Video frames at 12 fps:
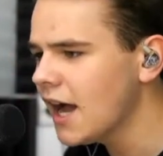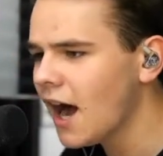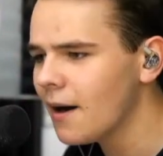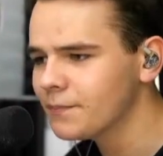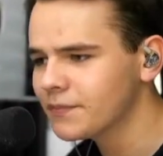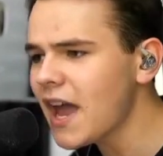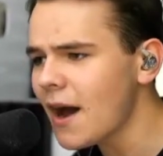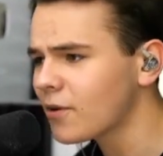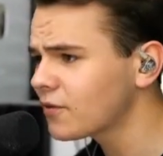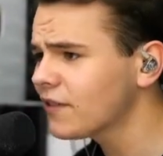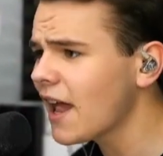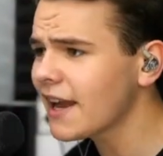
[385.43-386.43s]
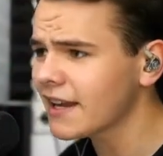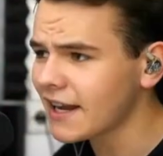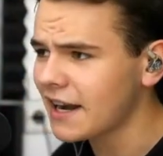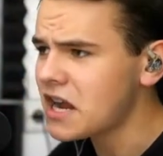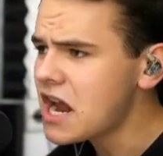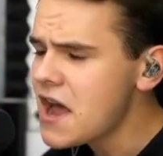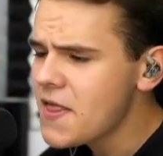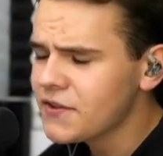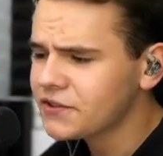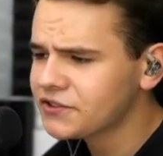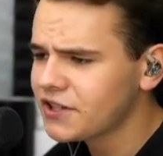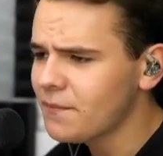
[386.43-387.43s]
Yeah, we're flying again.
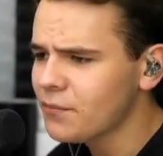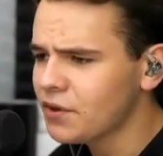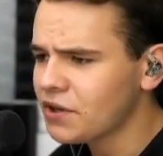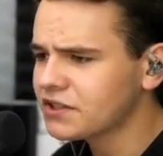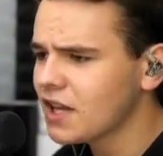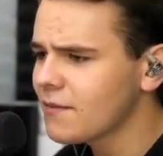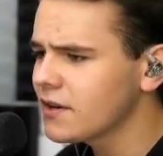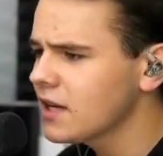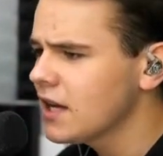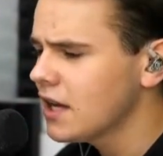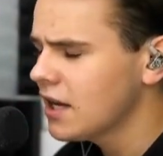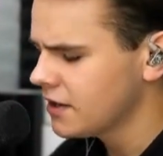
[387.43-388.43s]
The 737.